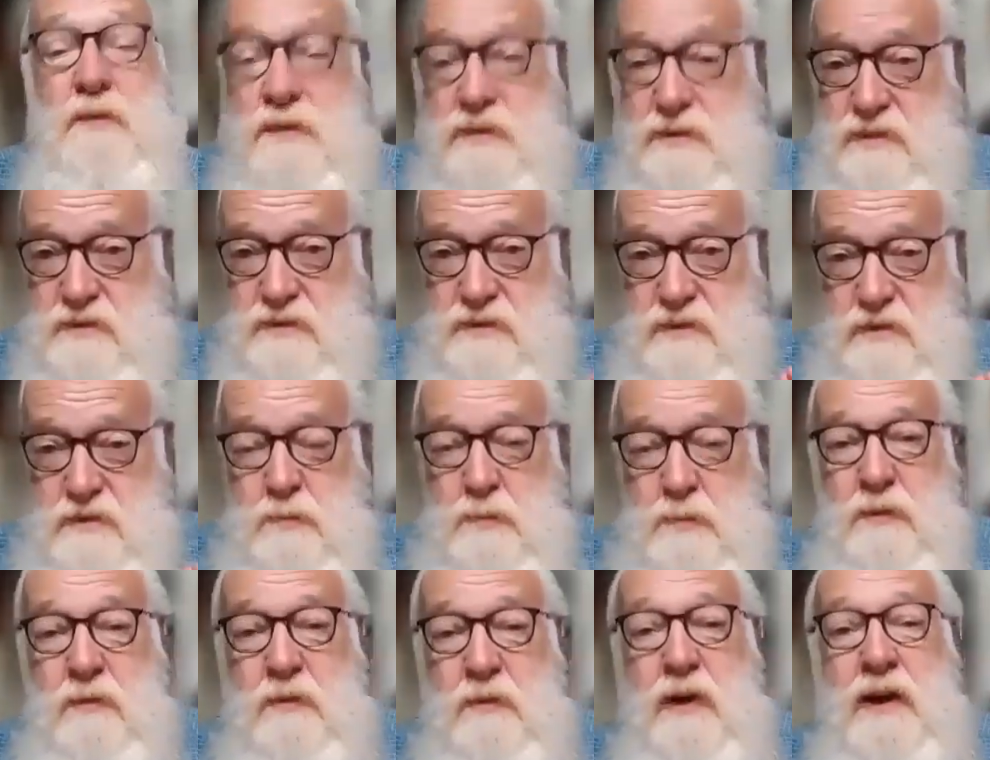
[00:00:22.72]
We're
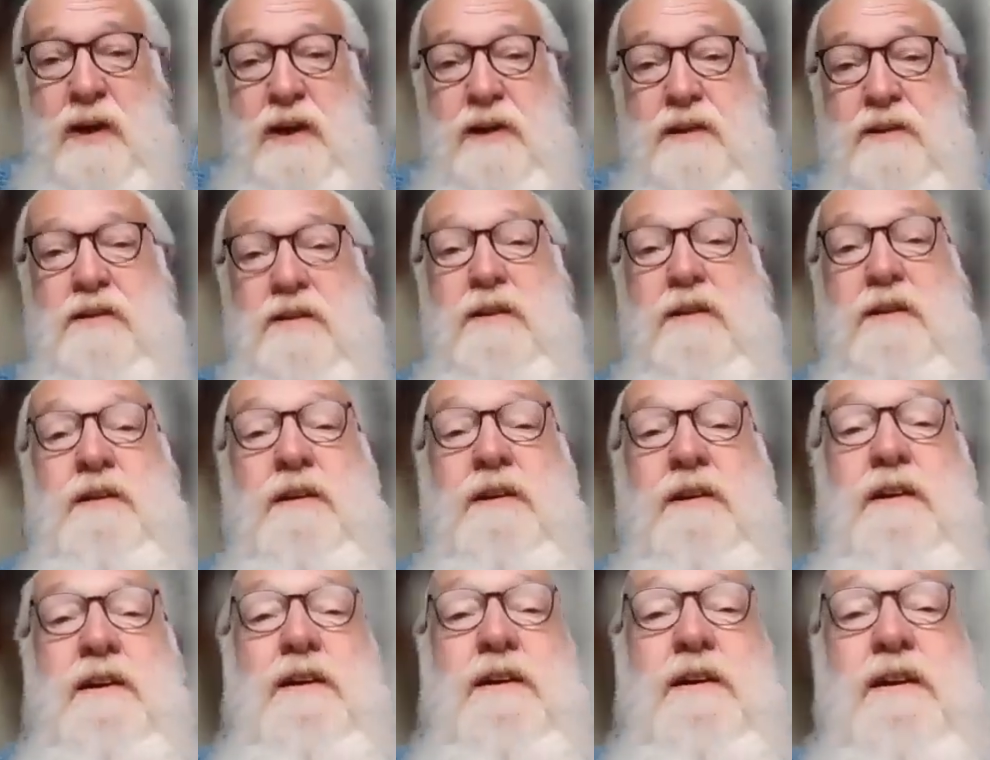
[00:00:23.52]
zooming right
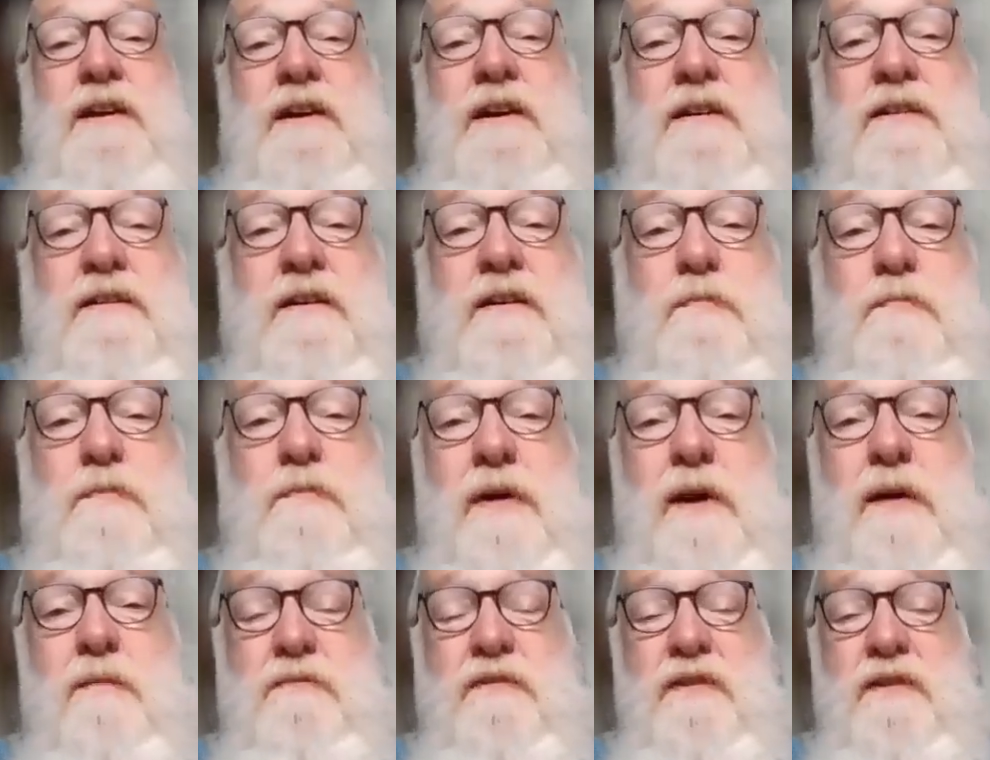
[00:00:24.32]
into
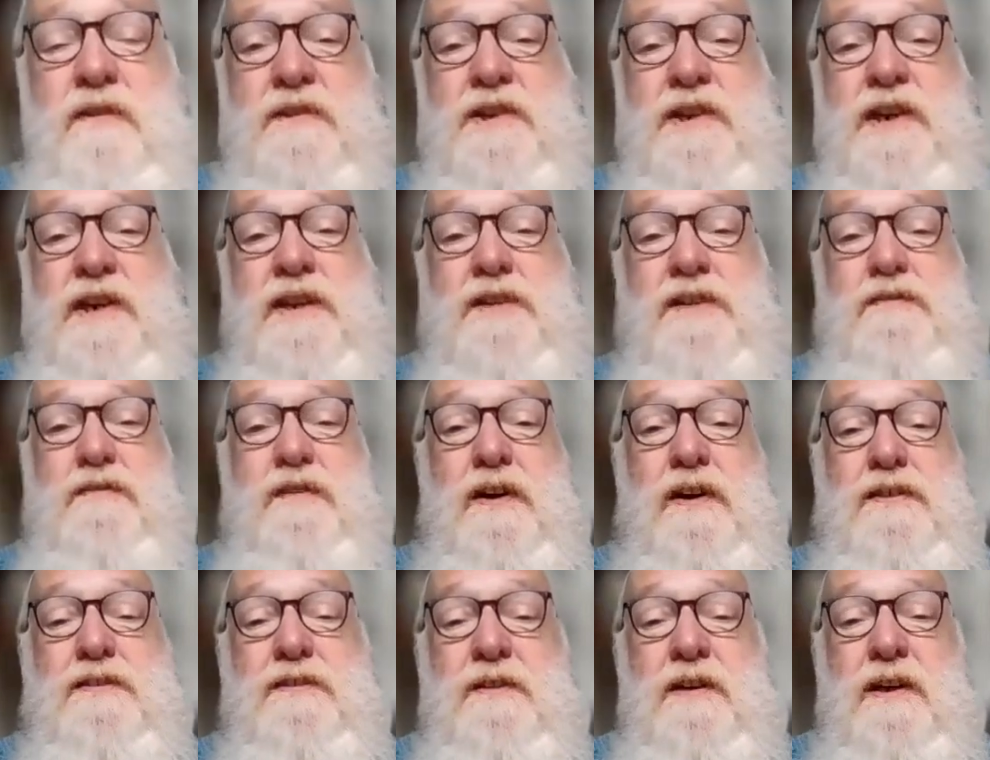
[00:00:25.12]
prep for
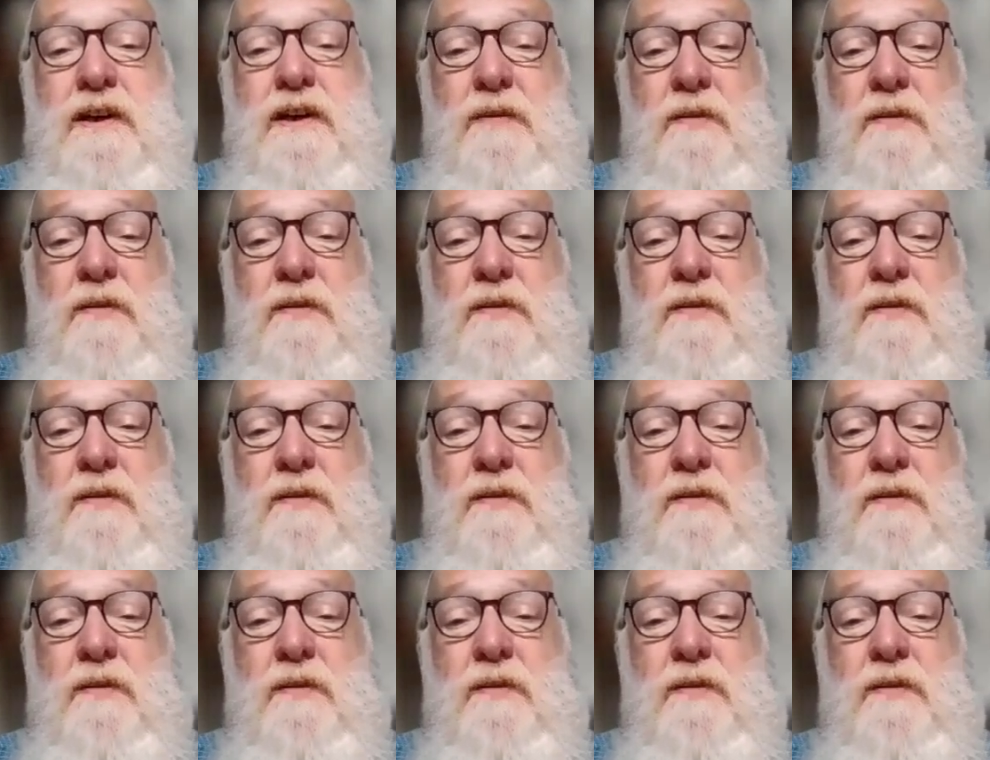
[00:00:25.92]
Jazz Fest.